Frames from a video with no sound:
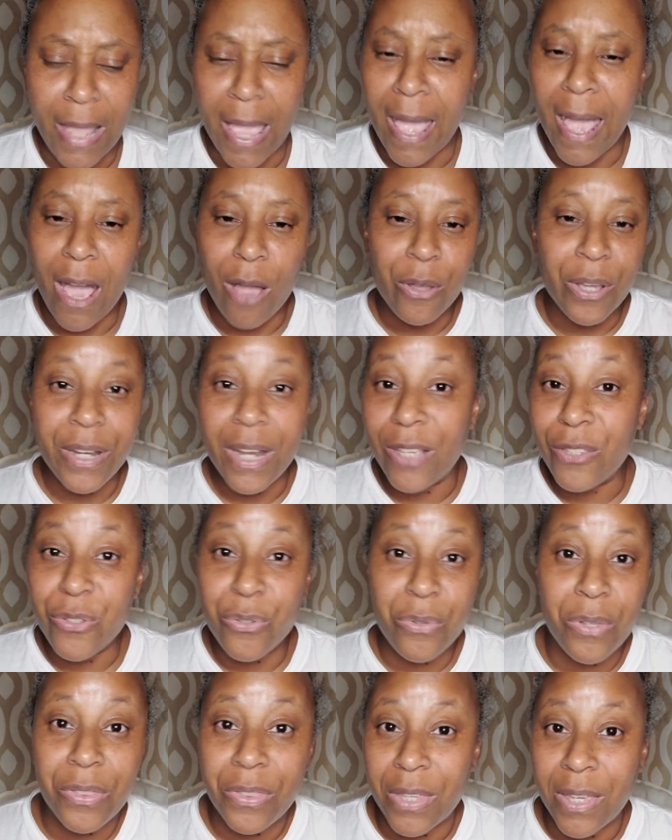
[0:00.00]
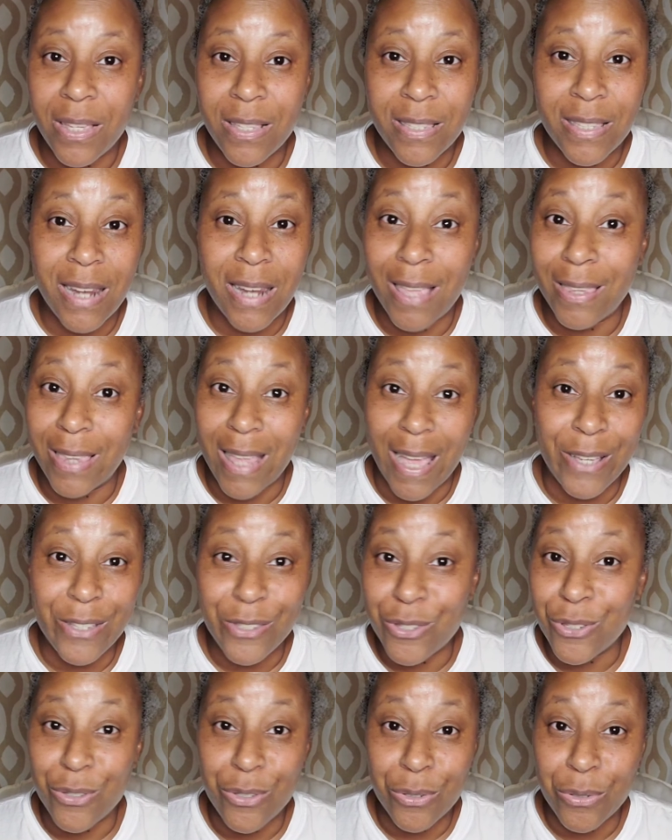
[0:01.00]
how can I do the things that I like
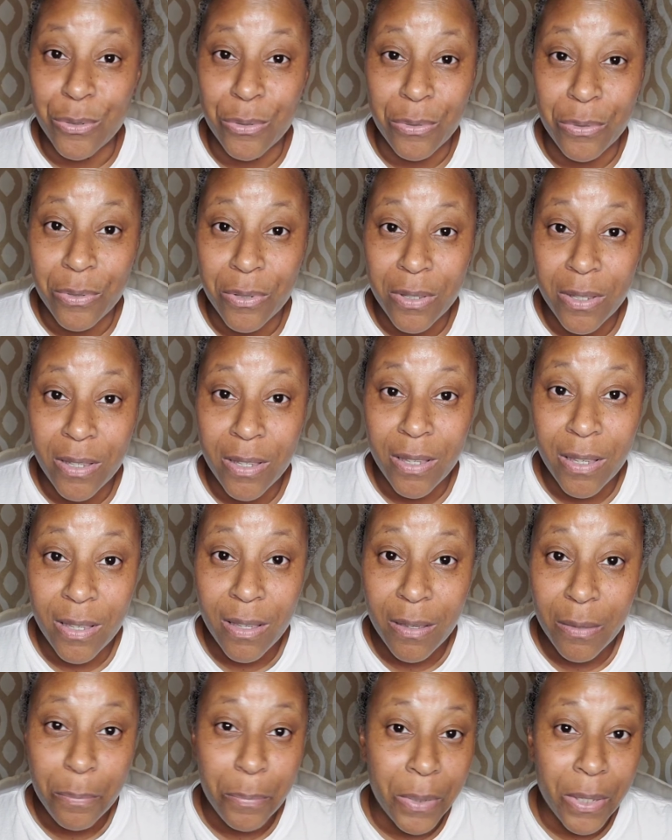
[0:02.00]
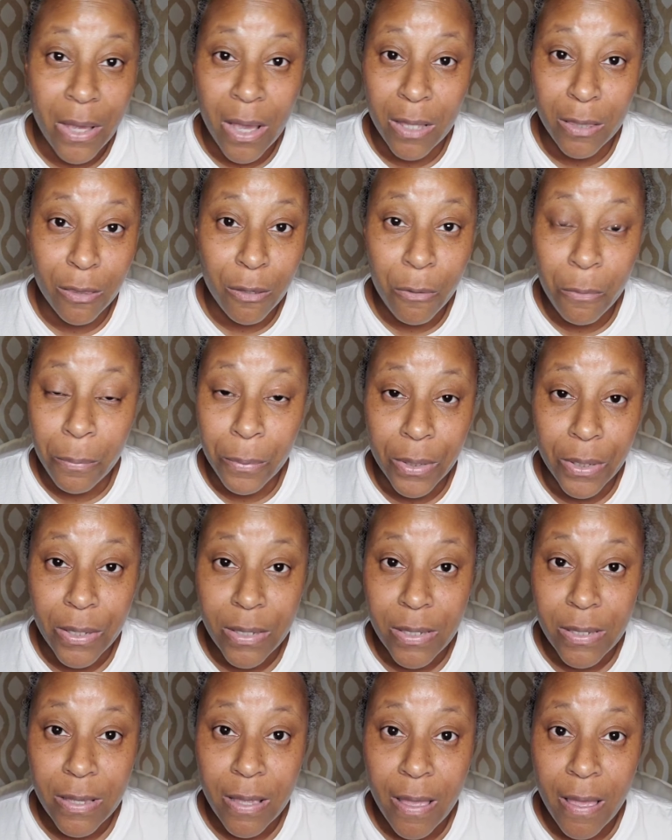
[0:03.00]
to do beyond
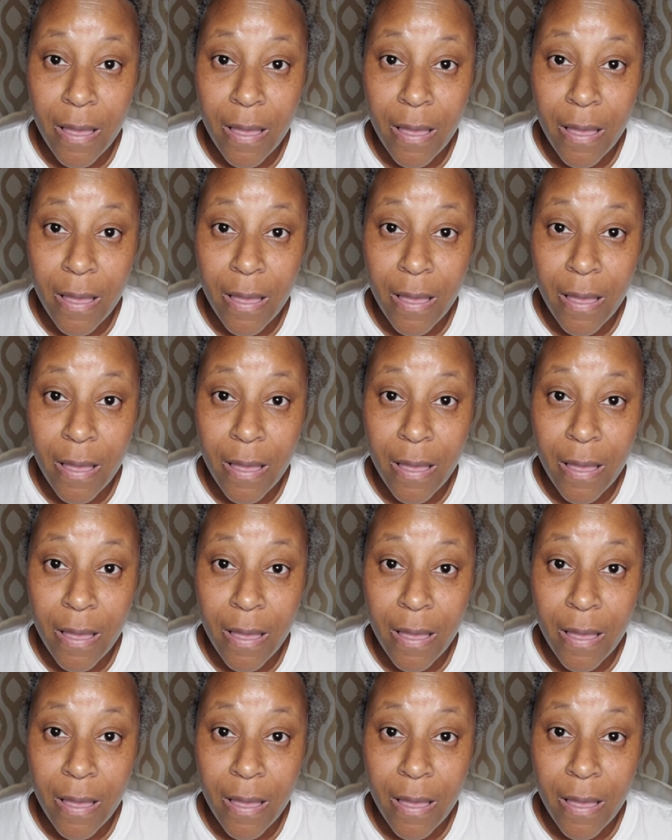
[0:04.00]
lupus?